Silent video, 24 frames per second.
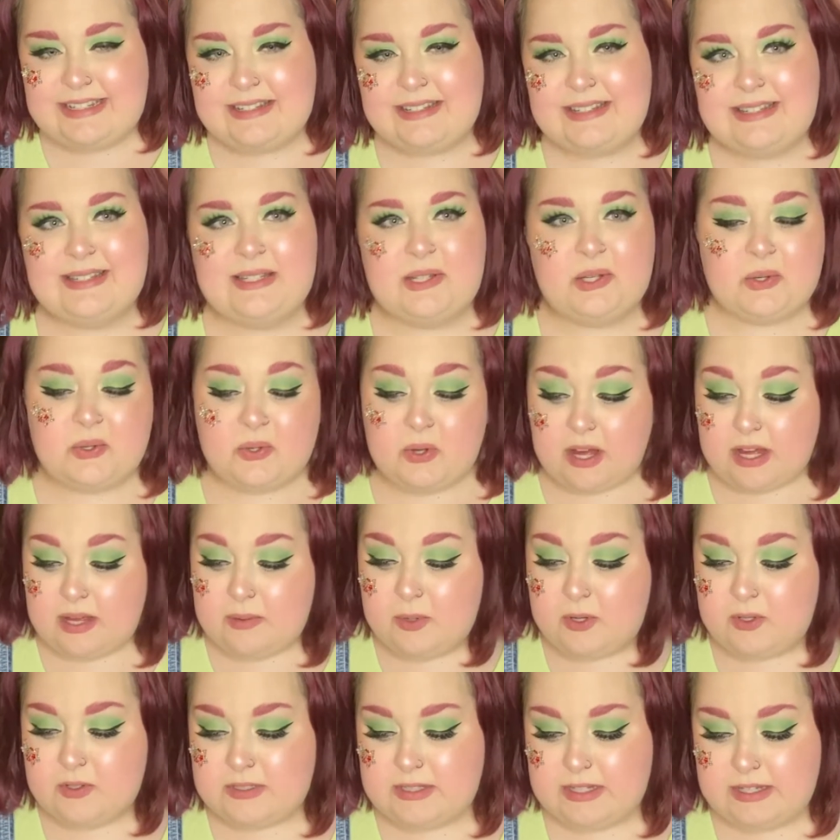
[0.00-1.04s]
So I
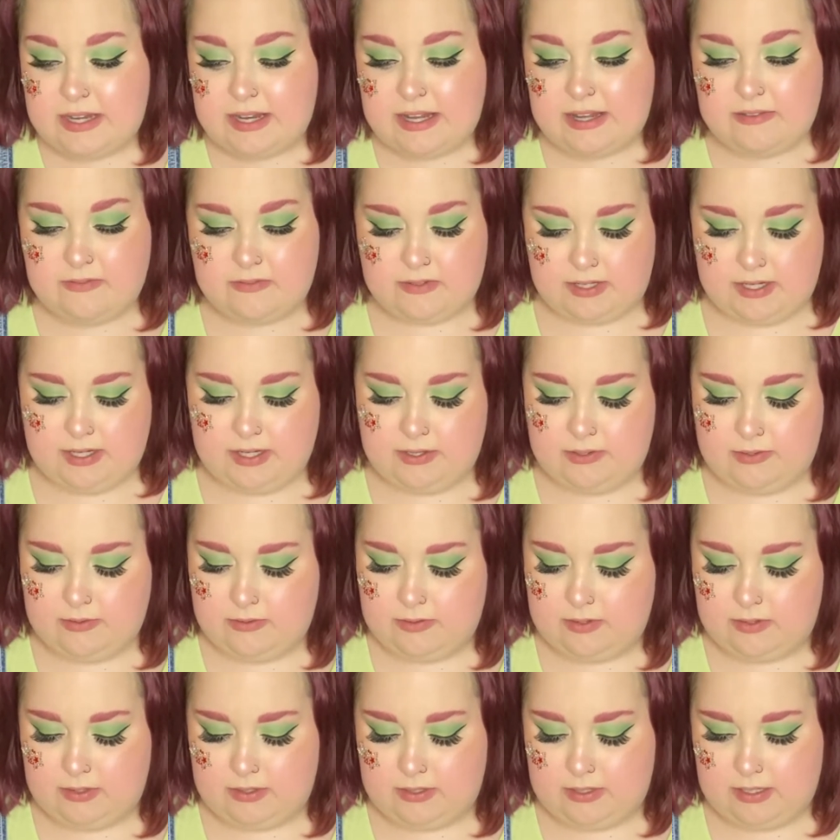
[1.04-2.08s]
posted a video
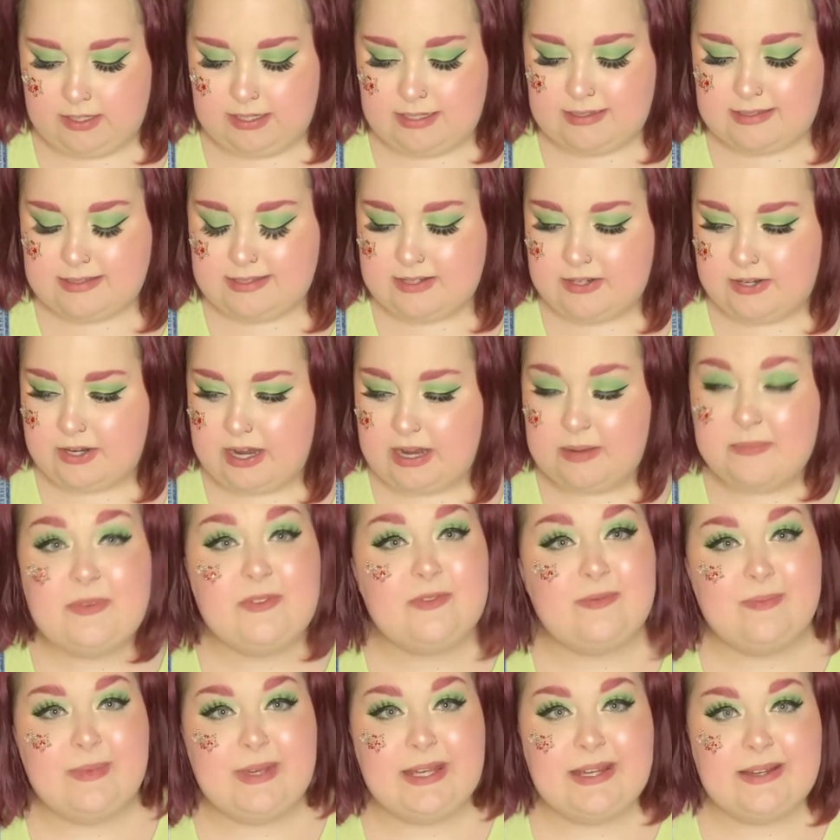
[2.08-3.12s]
on Instagram of
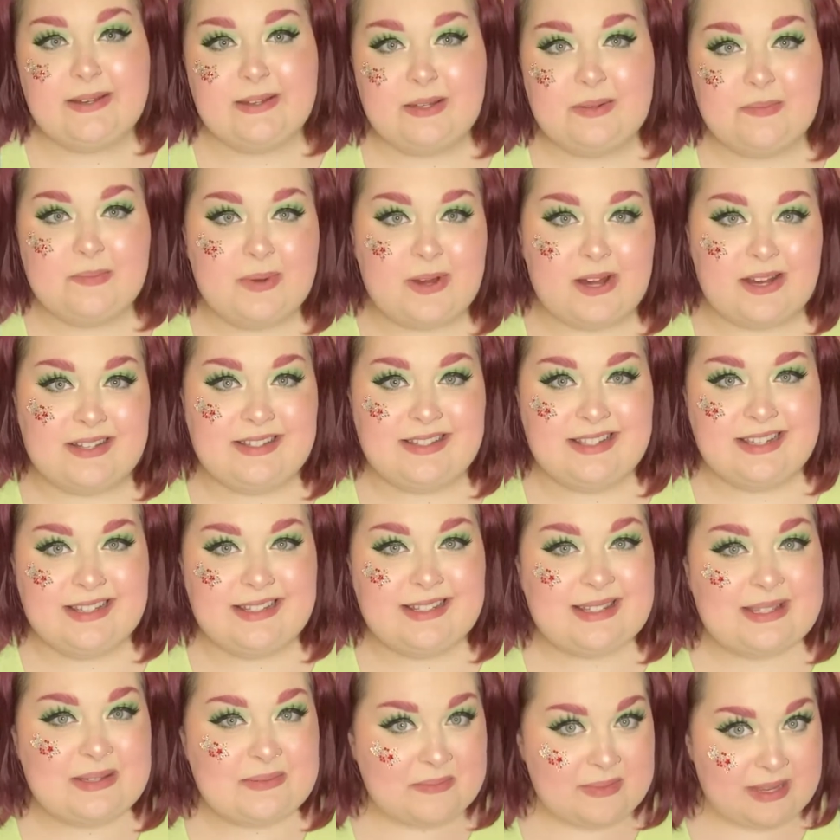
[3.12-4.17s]
me unboxing
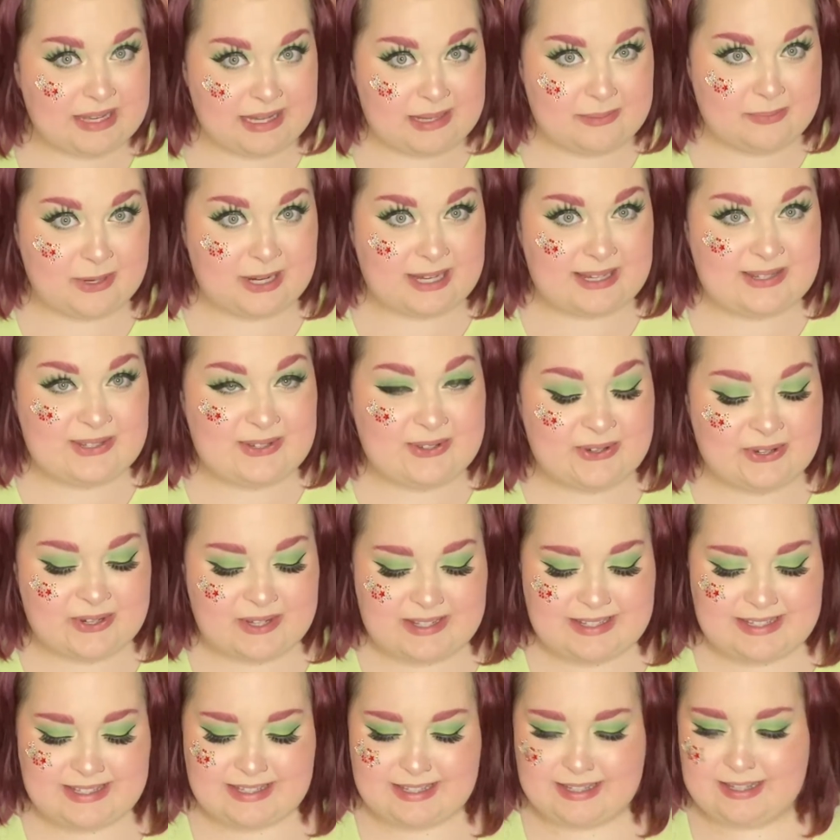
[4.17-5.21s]
some mini brand
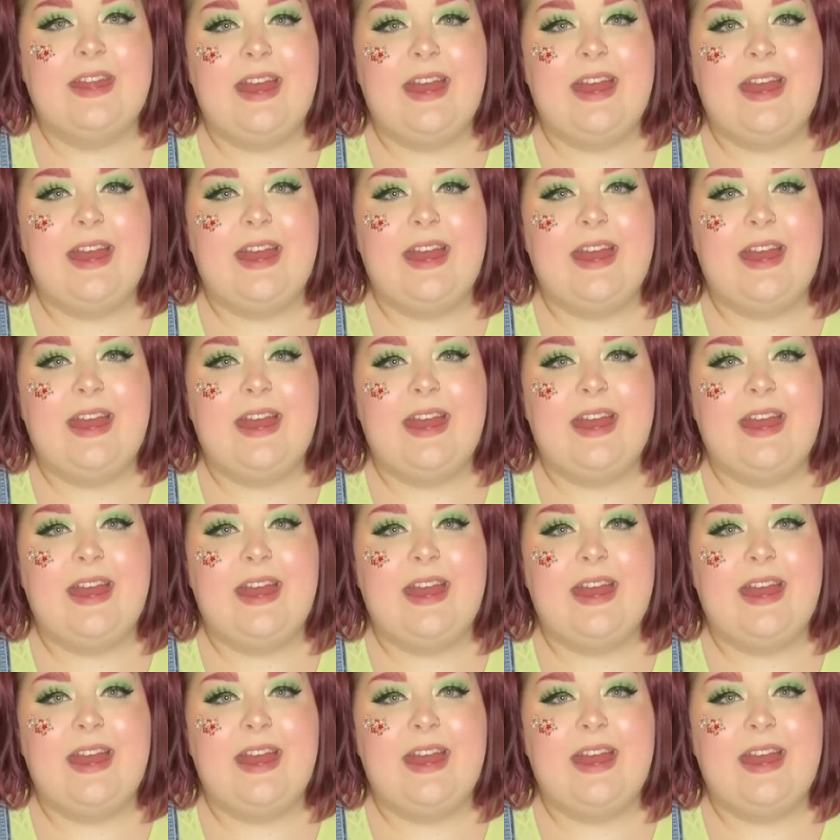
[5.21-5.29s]
toys,